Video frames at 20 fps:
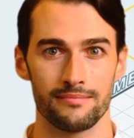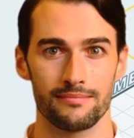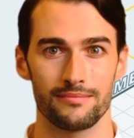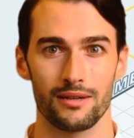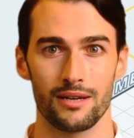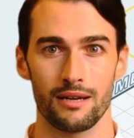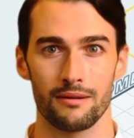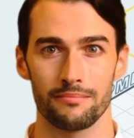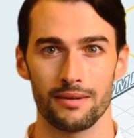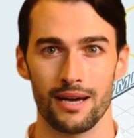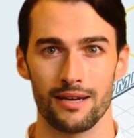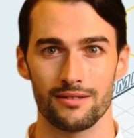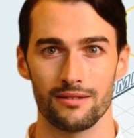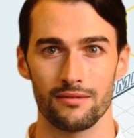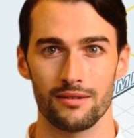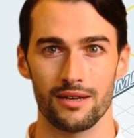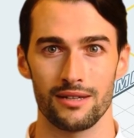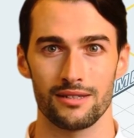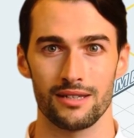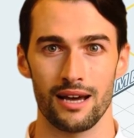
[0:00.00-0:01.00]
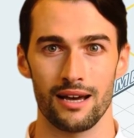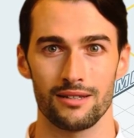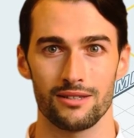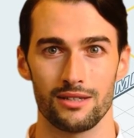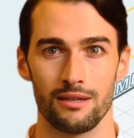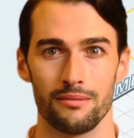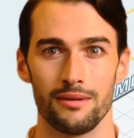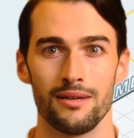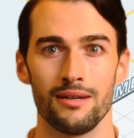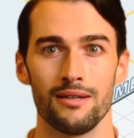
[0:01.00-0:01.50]
The impact of an attack
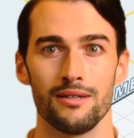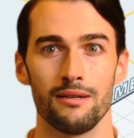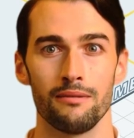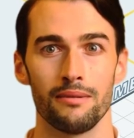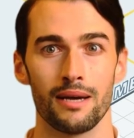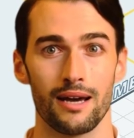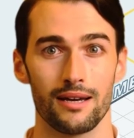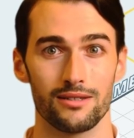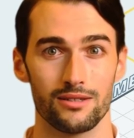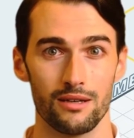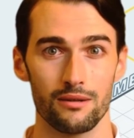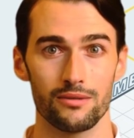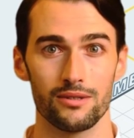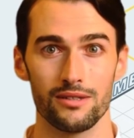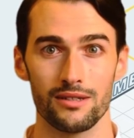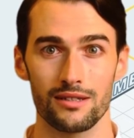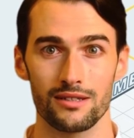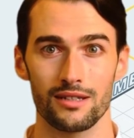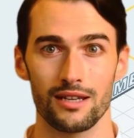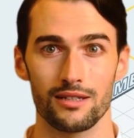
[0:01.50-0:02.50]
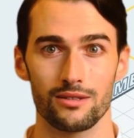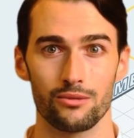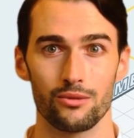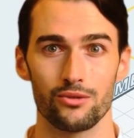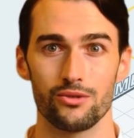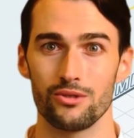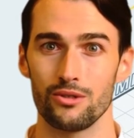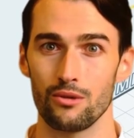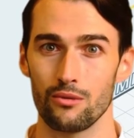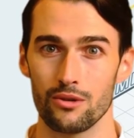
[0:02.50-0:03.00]
typically depends on the successful
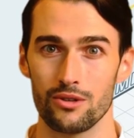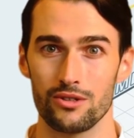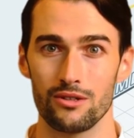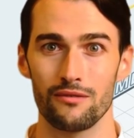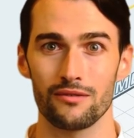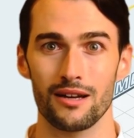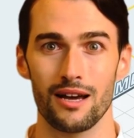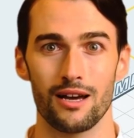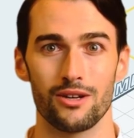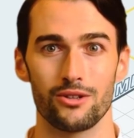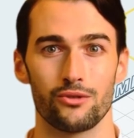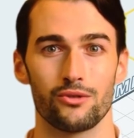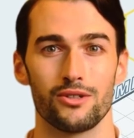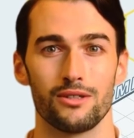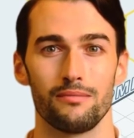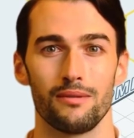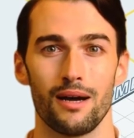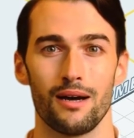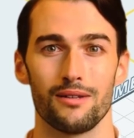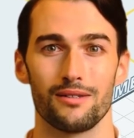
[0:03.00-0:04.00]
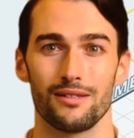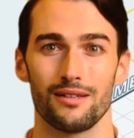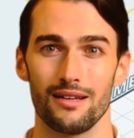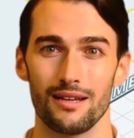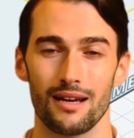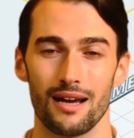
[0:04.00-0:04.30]
storage of cached response